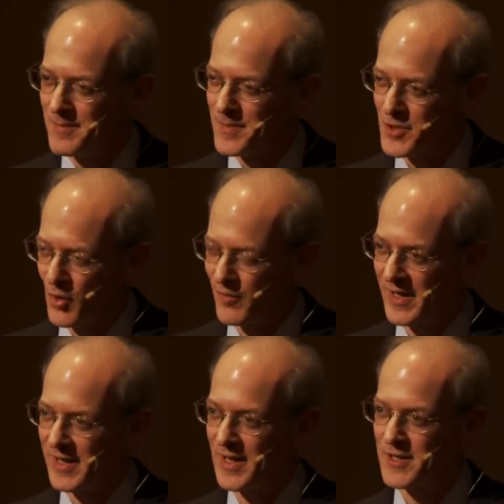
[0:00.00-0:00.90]

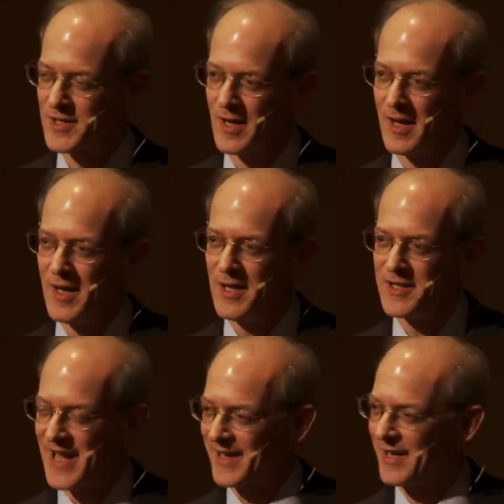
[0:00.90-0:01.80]
Soviet. It's
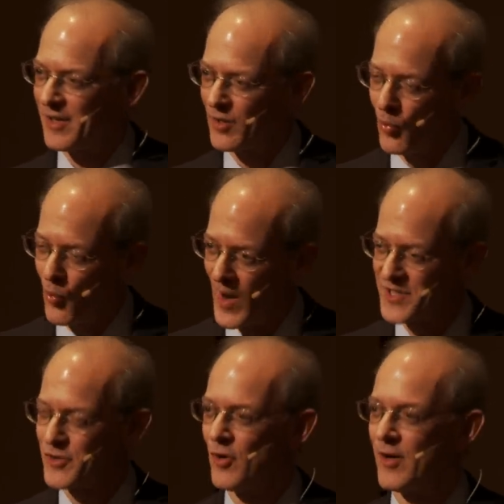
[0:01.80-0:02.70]
decadent,
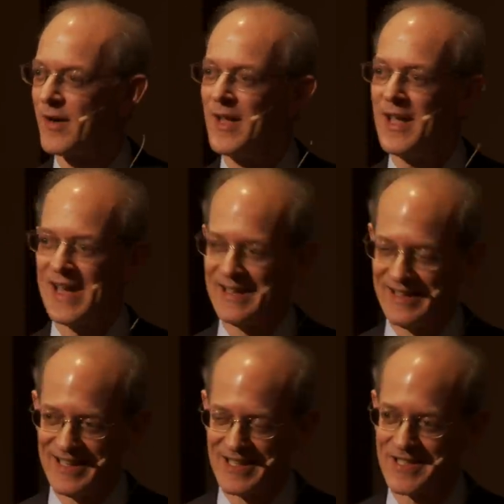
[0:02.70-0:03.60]
Western,
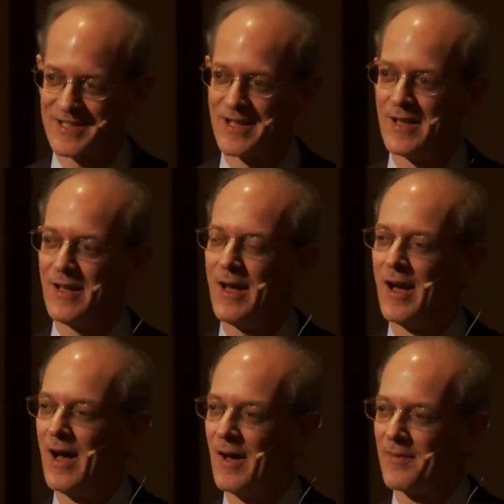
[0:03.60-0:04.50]
elitist.
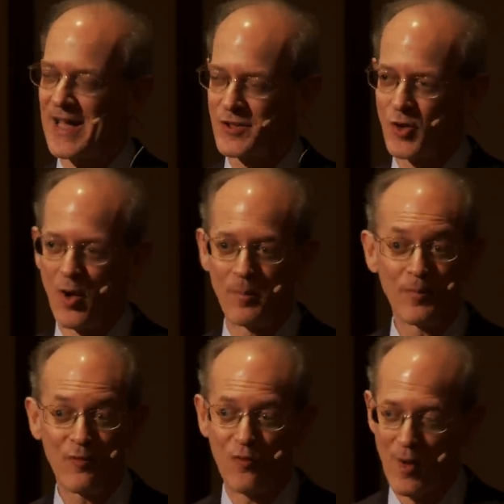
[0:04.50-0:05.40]
Uh, that's all
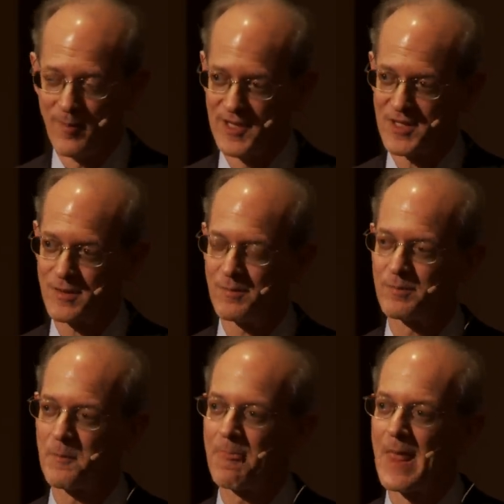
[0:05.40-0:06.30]
formalist.
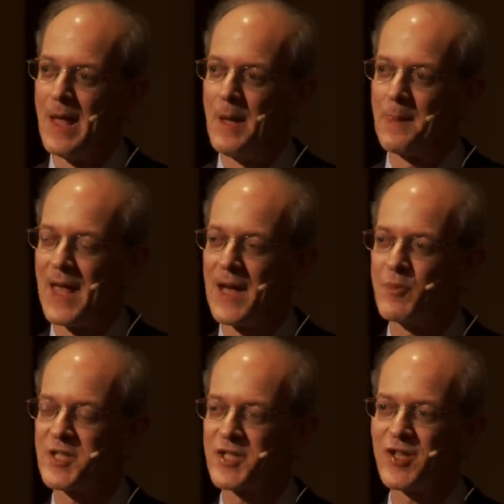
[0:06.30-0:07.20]
And he
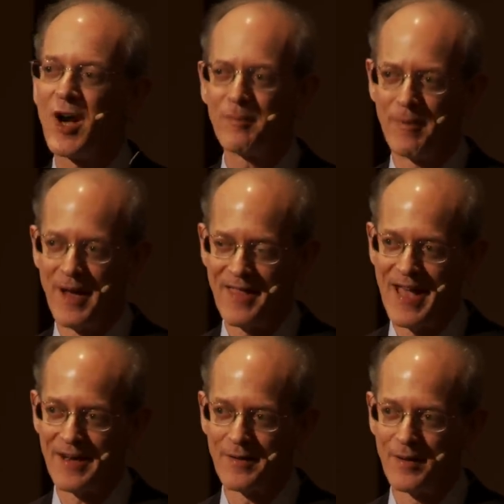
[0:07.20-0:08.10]
was stunned by
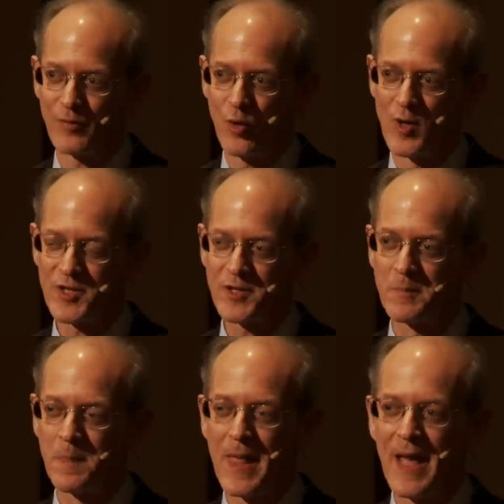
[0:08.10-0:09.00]
that, of course.
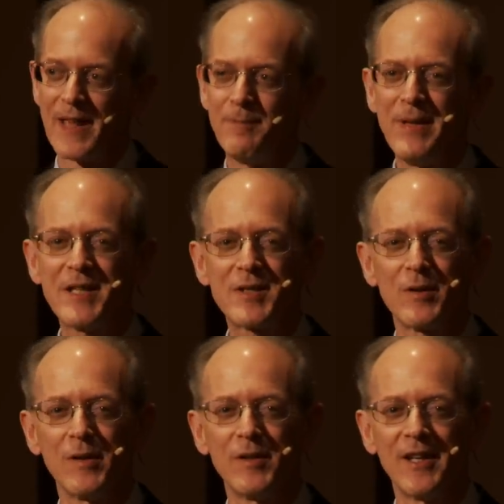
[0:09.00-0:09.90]
And the piece
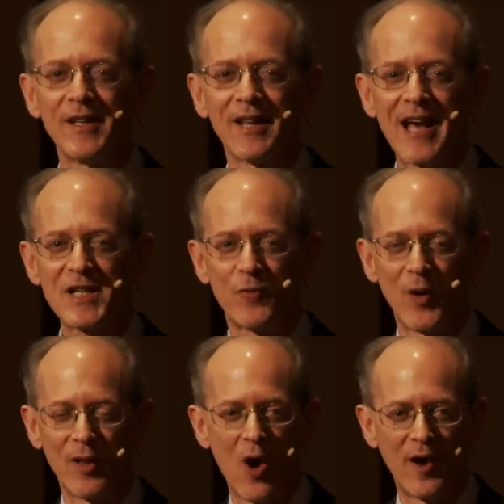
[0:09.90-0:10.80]
didn't last
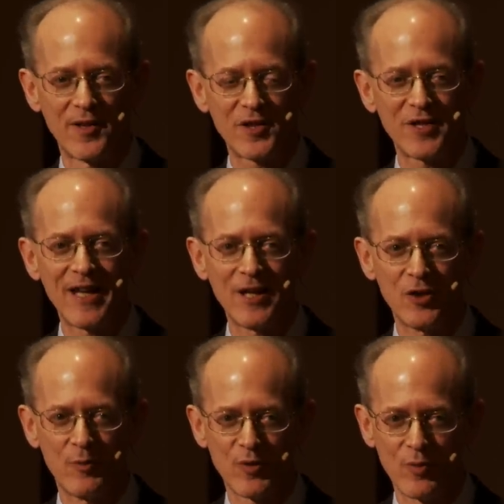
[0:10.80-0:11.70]
very long on the stage.
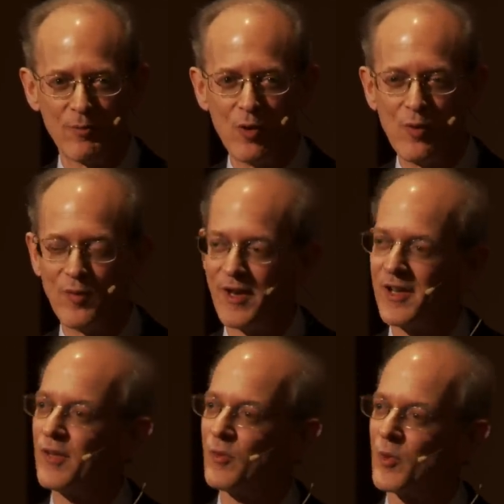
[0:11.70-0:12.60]
It was removed and
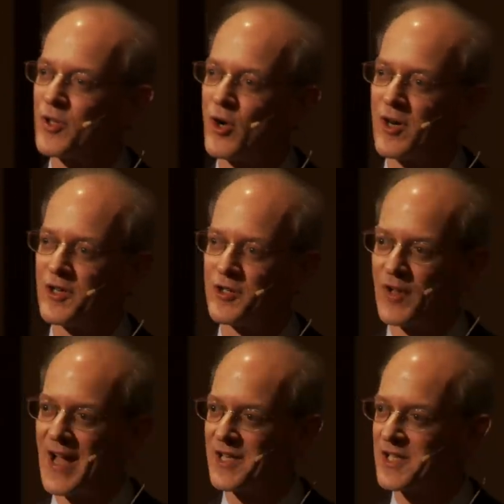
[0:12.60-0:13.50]
didn't return until
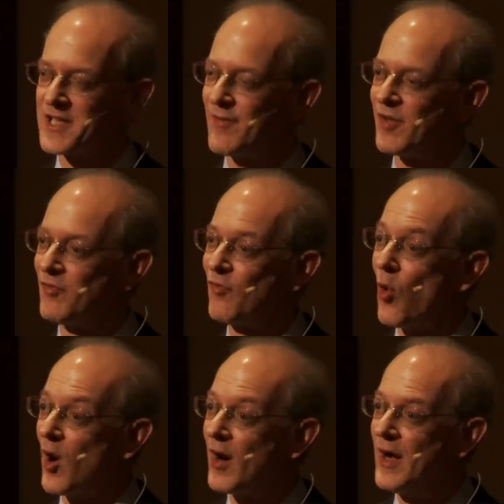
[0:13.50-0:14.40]

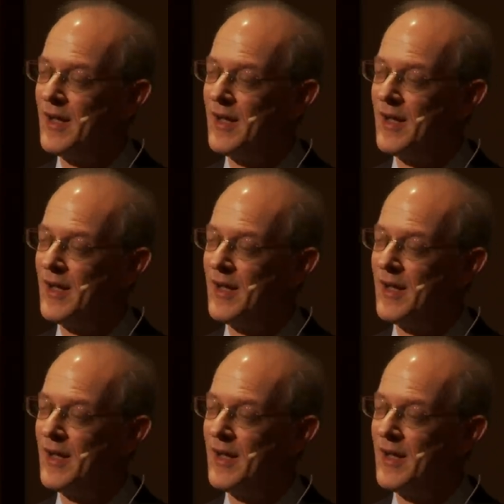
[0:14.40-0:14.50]
1974,